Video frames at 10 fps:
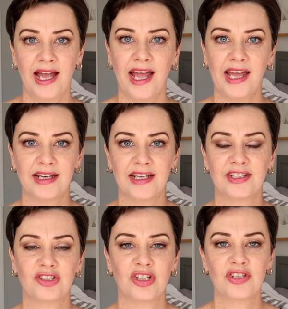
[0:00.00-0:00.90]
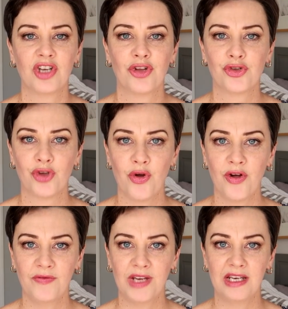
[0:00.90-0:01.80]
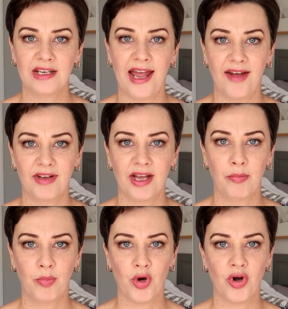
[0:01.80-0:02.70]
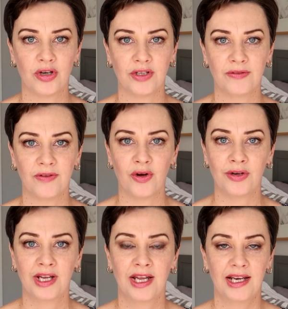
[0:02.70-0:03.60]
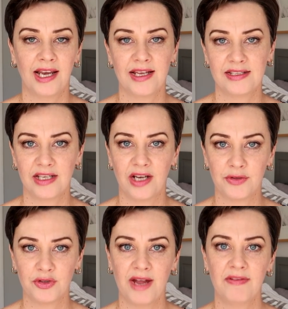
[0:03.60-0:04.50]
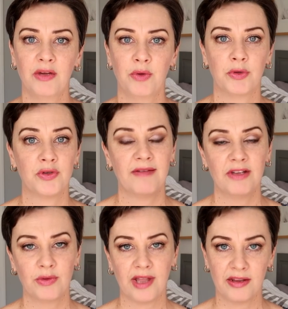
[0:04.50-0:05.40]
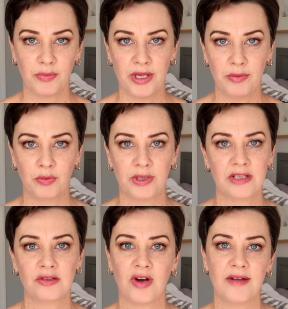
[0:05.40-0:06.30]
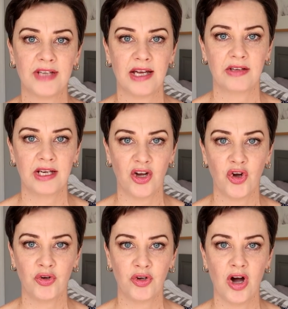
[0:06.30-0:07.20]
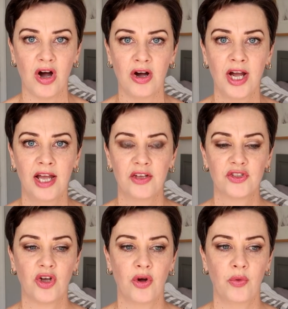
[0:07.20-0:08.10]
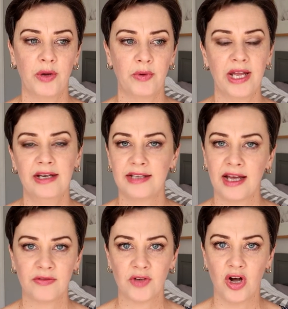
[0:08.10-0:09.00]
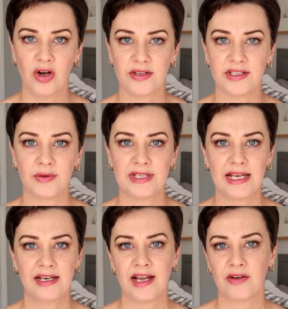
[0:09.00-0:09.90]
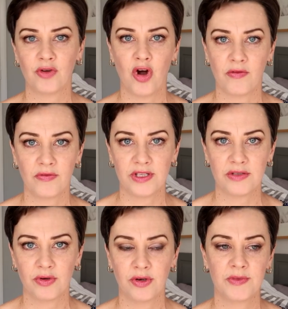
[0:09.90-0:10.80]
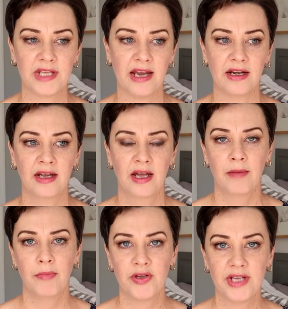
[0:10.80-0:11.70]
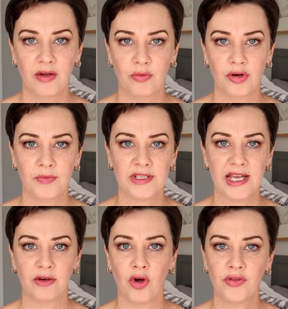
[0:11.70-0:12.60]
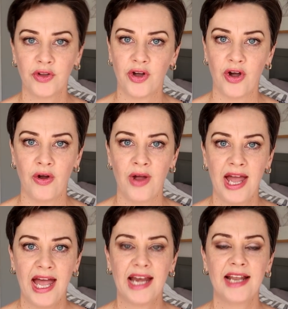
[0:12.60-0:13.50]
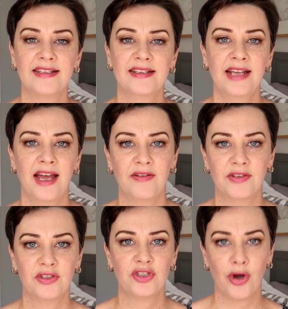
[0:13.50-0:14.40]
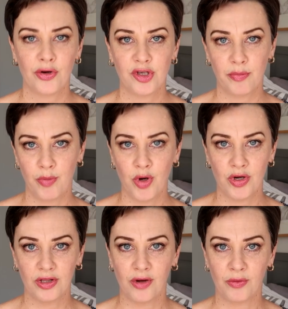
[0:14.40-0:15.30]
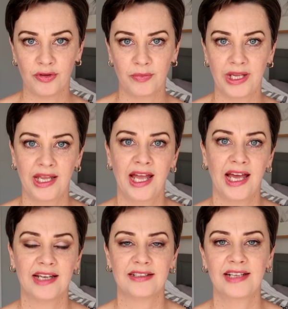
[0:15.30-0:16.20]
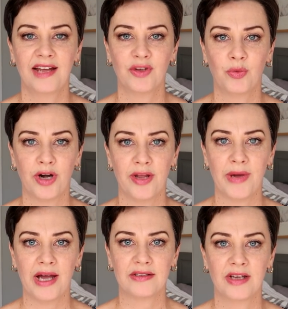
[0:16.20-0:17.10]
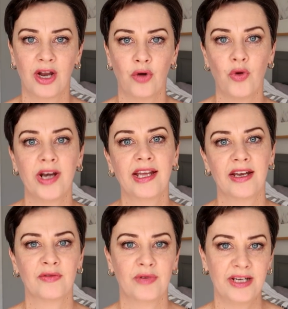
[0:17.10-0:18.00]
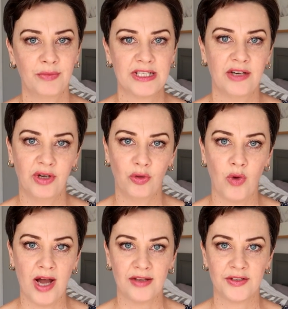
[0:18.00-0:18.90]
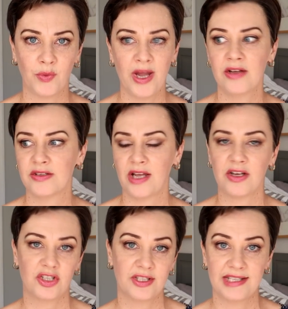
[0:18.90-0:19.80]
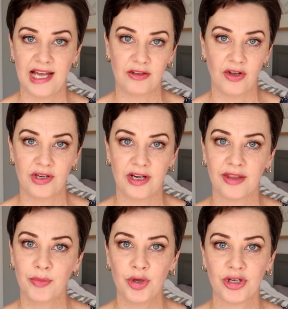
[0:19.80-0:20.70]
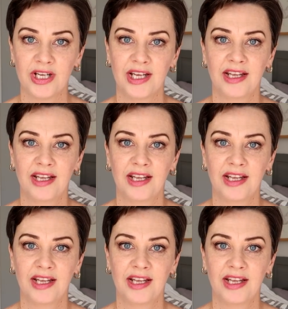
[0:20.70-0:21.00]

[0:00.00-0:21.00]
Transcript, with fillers: and it's just so convenient having a book on your phone like i said i was traveling we were traveling with other people we didn't drive down in our own car so we were in and out of cars i was in and out of conference rooms and motel rooms and on the go and i didn't have to tote a book along with me and i didn't have to worry about running out of reading material while I was away because I could just download another book.